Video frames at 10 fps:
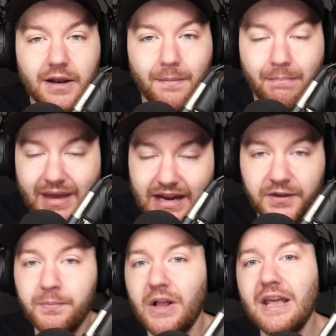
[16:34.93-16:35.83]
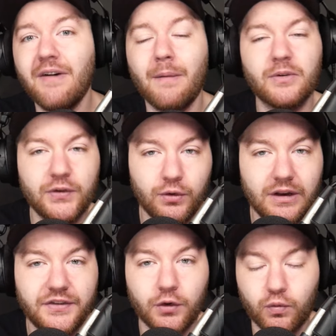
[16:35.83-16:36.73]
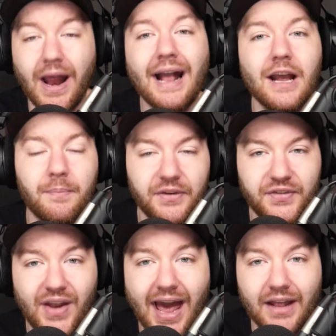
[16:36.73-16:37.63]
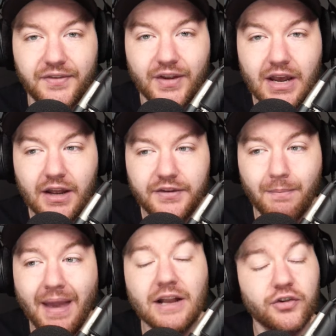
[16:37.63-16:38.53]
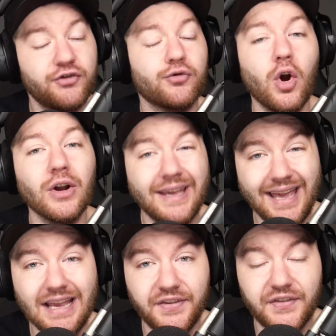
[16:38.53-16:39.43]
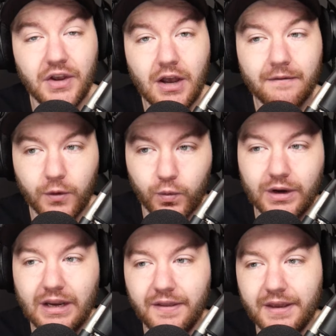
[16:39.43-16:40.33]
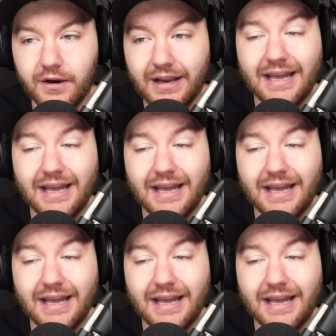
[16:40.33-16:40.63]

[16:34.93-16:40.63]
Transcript: minutes, plenty of opportunities to rack up the stats to make a strong case for Rookie of the Year.